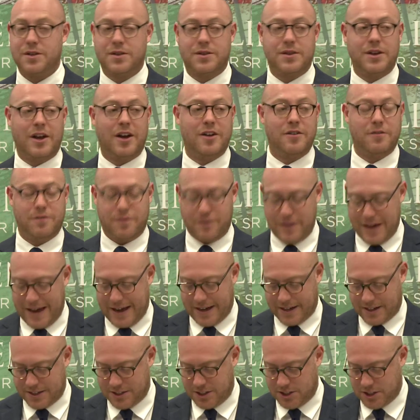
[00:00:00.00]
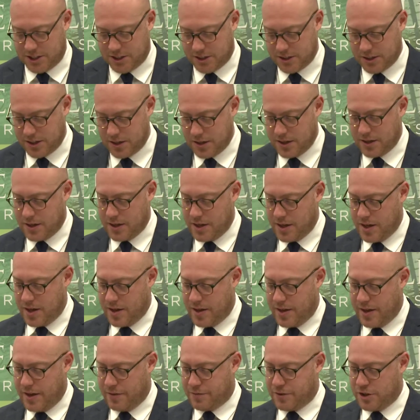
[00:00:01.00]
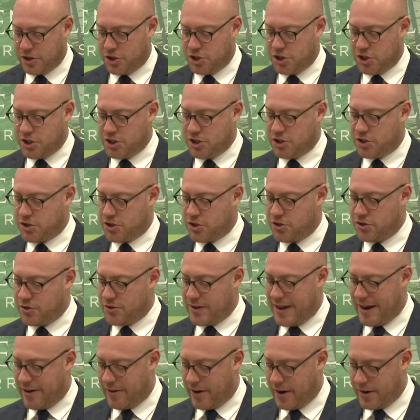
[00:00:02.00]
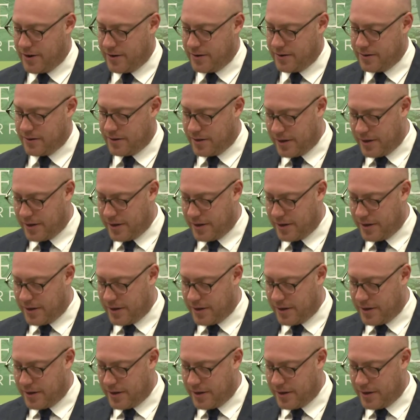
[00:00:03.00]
the known facts. If the duty is too narrow,